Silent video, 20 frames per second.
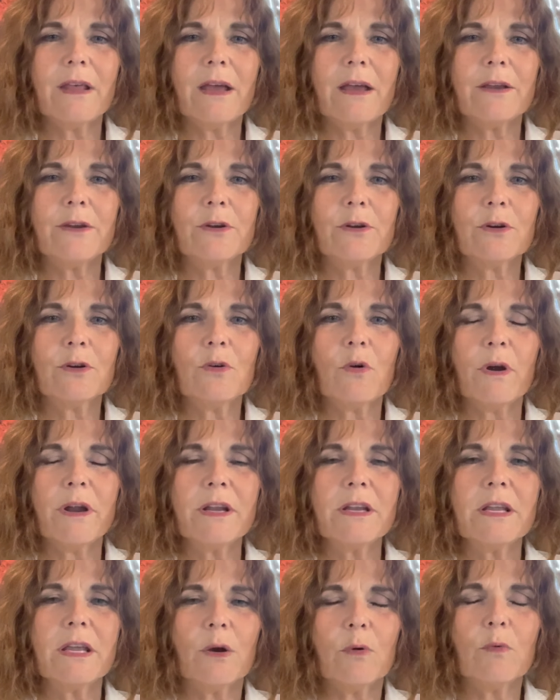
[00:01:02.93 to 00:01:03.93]
that you're
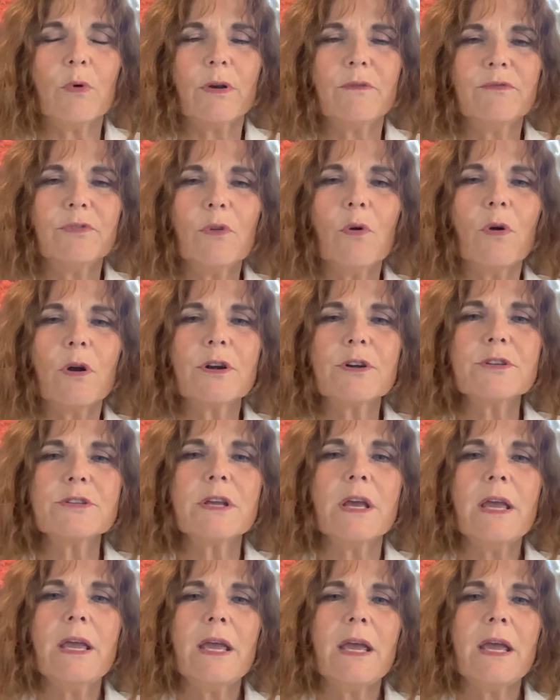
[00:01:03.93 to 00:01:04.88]
going to get wood floors